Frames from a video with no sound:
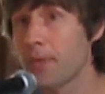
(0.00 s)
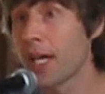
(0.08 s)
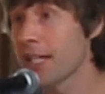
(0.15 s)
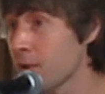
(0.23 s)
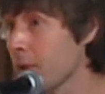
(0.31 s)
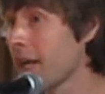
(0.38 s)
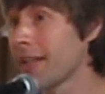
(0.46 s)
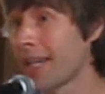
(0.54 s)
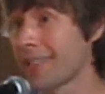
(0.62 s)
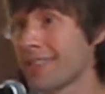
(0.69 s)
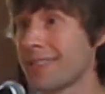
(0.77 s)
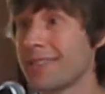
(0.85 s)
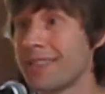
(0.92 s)
That's what I
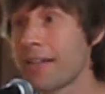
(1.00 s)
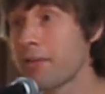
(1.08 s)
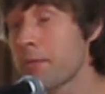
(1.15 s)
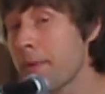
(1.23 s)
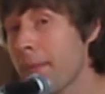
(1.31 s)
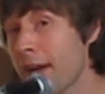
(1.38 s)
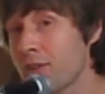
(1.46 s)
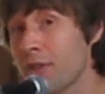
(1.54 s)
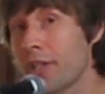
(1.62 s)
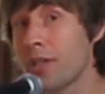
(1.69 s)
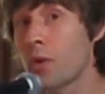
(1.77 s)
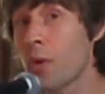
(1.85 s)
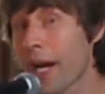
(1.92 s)
liked. Never to be
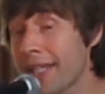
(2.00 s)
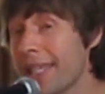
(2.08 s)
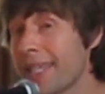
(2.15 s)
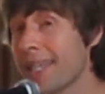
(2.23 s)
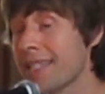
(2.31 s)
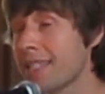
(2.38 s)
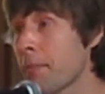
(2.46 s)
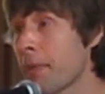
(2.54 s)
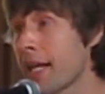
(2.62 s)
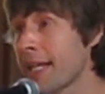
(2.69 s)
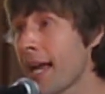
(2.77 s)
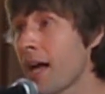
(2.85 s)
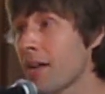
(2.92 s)
measured directly against
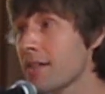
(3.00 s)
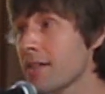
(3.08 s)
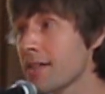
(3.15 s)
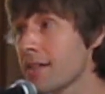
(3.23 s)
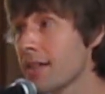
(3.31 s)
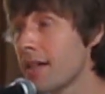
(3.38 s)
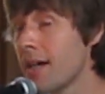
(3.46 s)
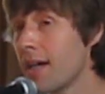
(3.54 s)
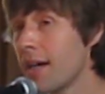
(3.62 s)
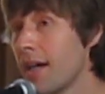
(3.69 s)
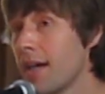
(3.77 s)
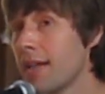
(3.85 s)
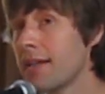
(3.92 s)
somebody else.
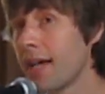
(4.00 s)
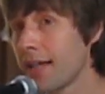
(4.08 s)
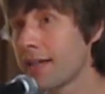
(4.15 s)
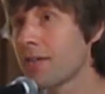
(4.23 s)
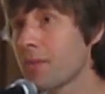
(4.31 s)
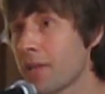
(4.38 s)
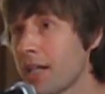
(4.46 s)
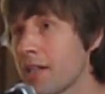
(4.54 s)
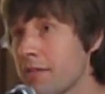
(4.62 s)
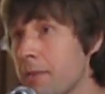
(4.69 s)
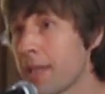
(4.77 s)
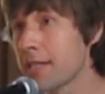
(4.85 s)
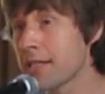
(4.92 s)
That's what I
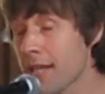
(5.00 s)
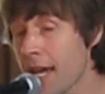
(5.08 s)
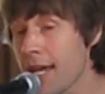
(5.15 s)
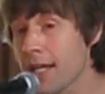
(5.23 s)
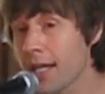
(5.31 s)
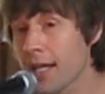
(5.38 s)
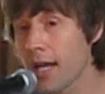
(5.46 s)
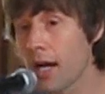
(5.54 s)
love about skating.